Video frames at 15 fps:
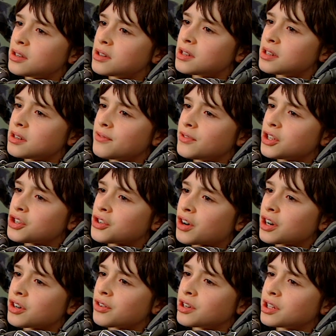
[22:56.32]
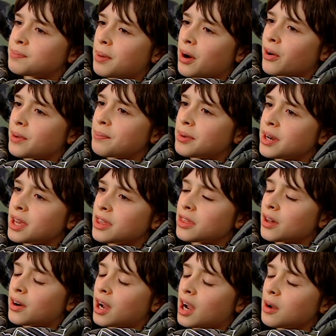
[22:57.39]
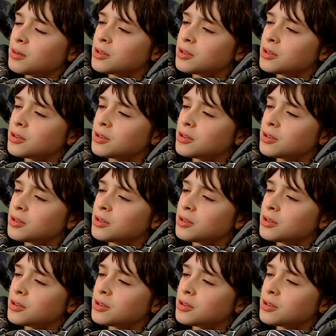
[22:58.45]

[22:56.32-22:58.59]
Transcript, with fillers: made to look as if the treasure is buried beneath